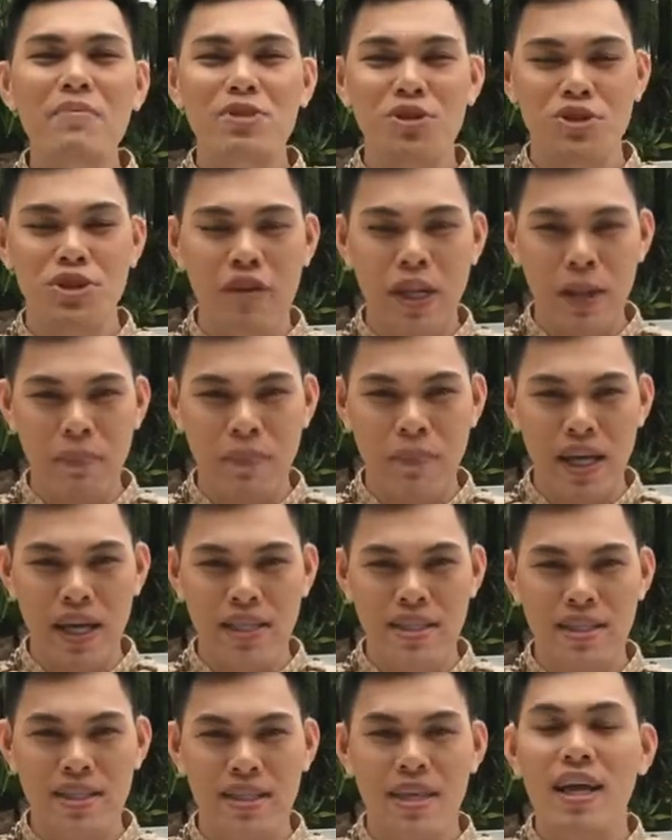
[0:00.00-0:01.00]
to
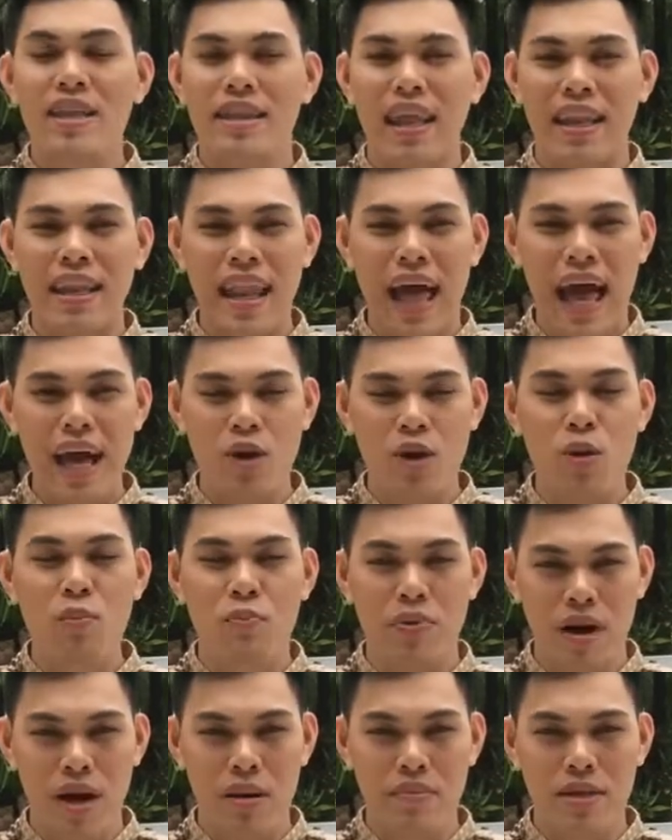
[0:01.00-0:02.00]
Philippines, the land of
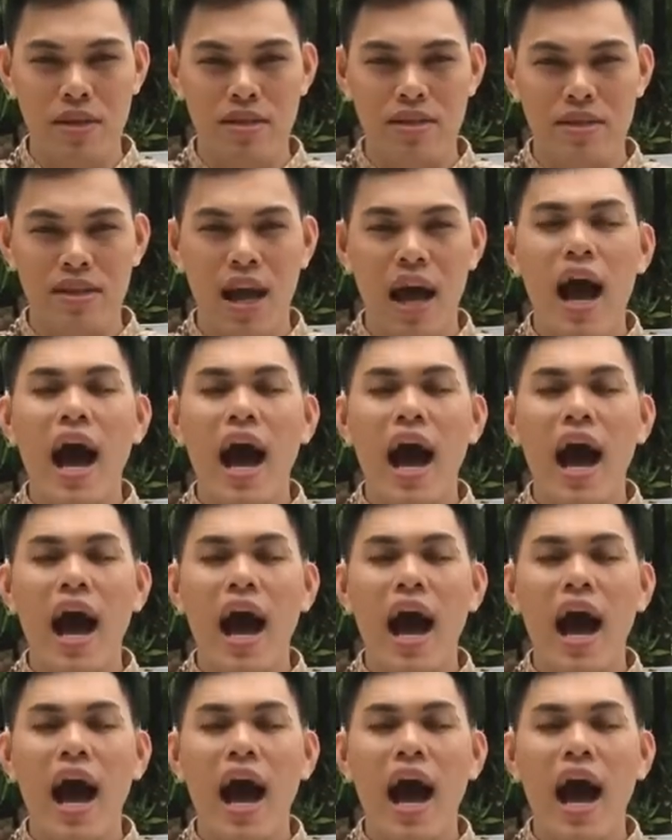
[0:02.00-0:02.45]
promise.